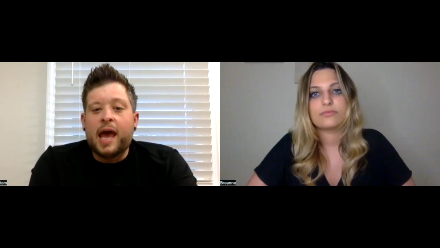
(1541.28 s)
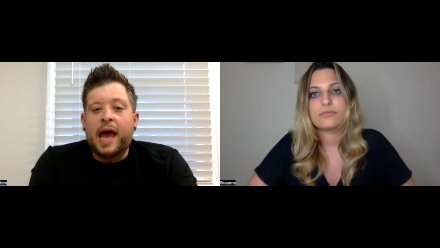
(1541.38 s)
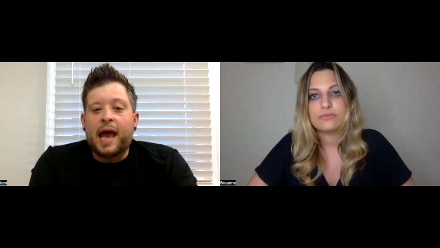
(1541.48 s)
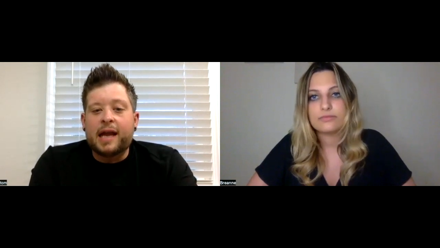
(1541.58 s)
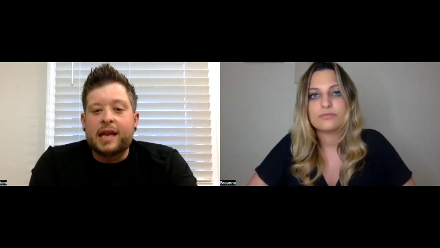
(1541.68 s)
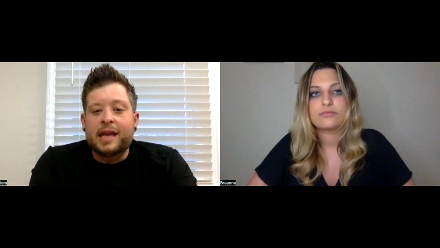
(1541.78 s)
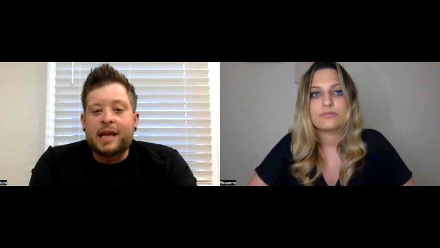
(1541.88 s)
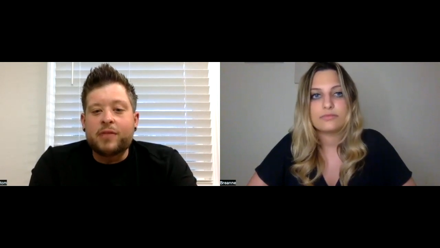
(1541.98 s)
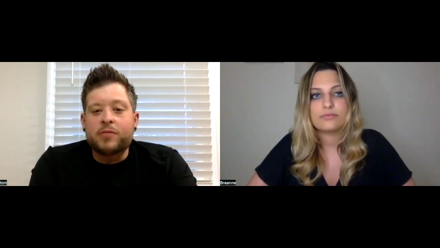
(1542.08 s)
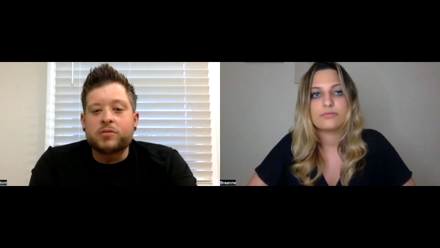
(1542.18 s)
Speaker 1: and he
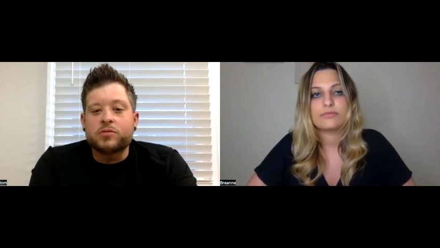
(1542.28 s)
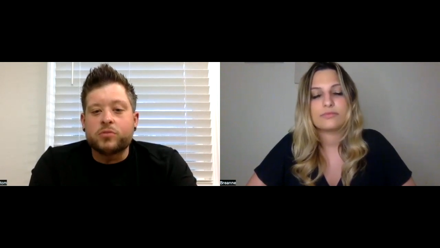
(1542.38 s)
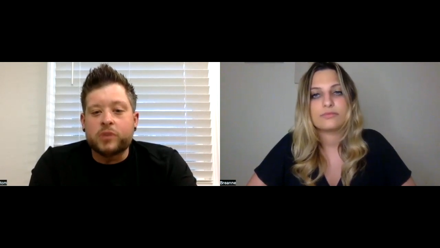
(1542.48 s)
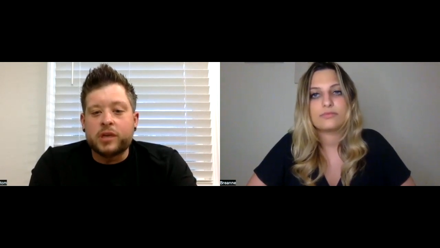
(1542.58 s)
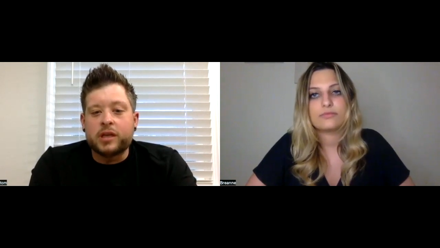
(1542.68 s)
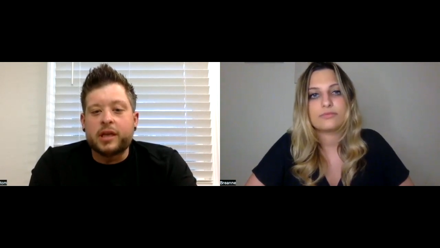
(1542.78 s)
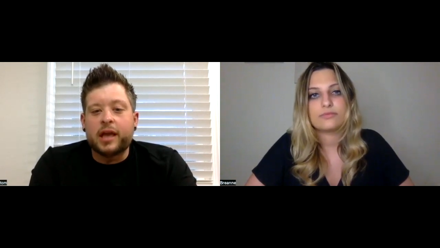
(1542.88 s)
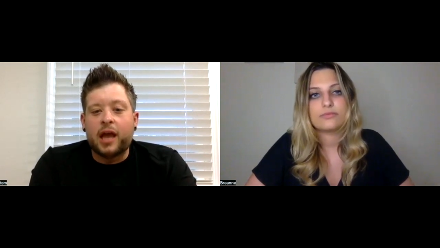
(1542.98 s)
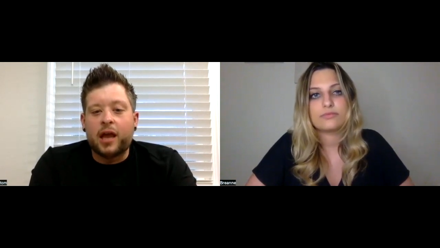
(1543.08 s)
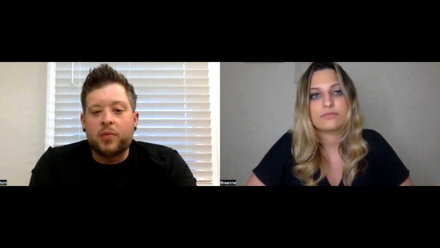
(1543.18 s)
was really
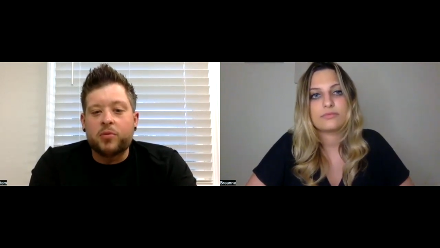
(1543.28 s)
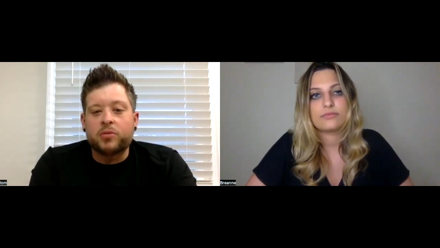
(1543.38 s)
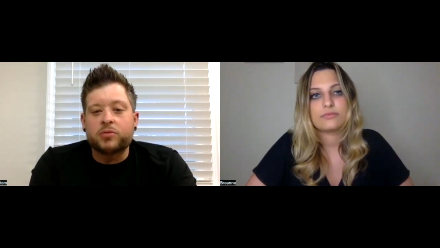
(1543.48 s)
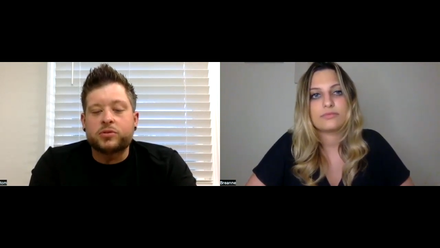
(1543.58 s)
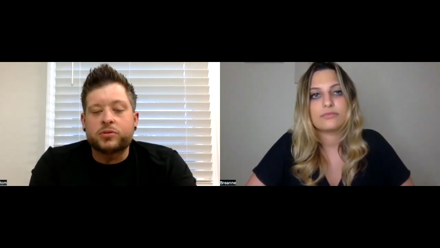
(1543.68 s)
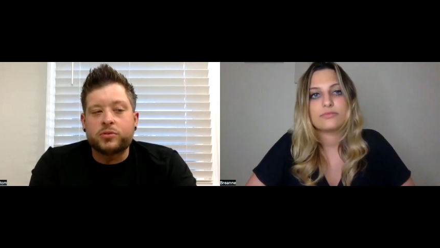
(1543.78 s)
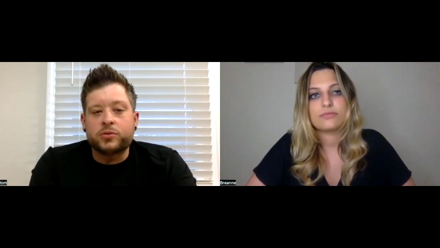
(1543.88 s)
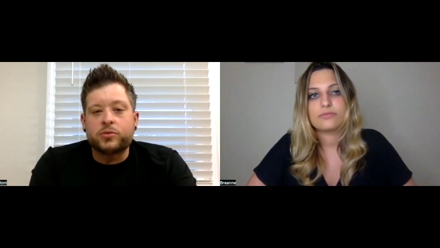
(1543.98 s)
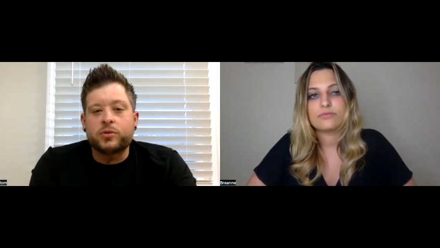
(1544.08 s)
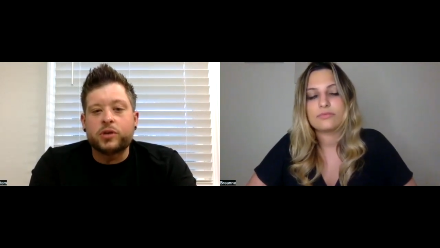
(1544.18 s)
able
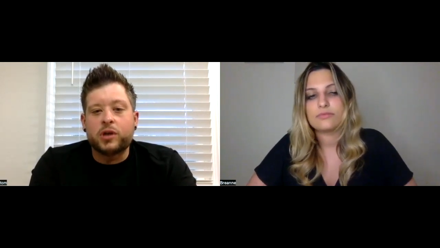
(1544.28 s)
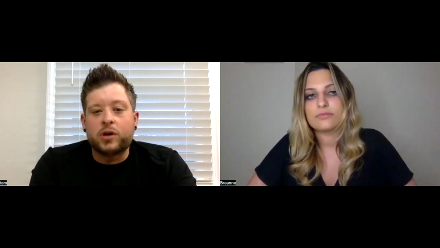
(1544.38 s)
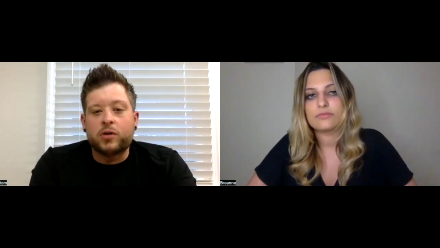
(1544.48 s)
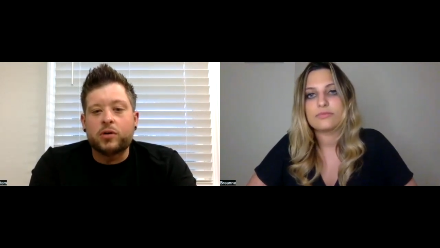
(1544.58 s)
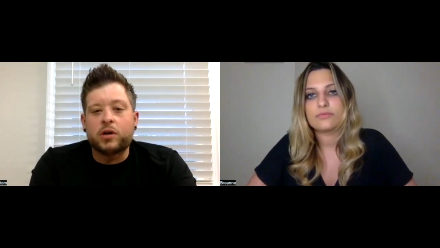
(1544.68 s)
to, you know,